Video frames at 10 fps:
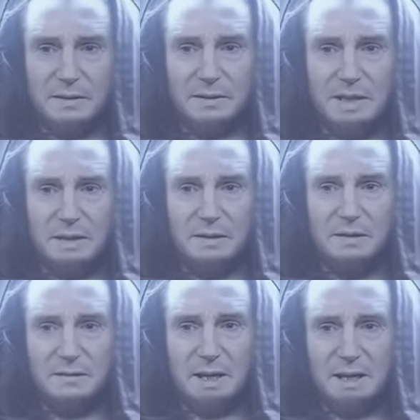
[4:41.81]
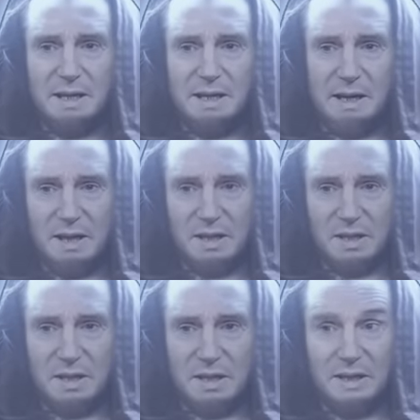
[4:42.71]
was either a really nice
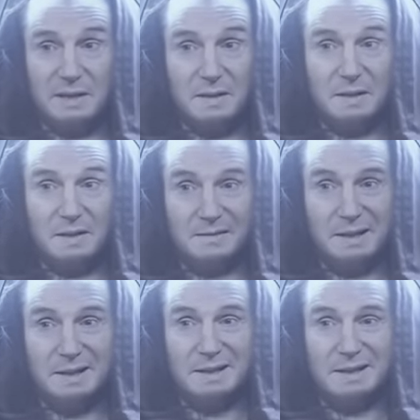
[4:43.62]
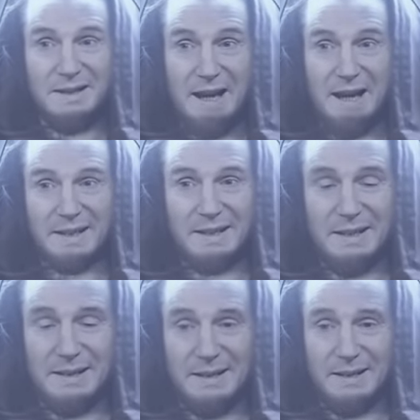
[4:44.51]
thing or a really
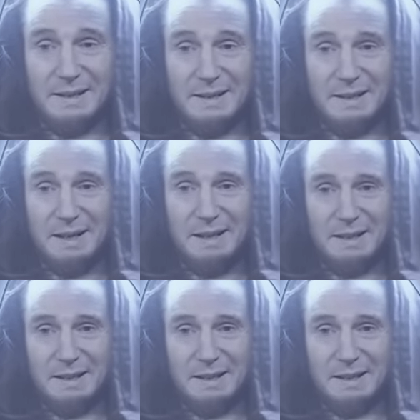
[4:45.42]
nasty thing to say.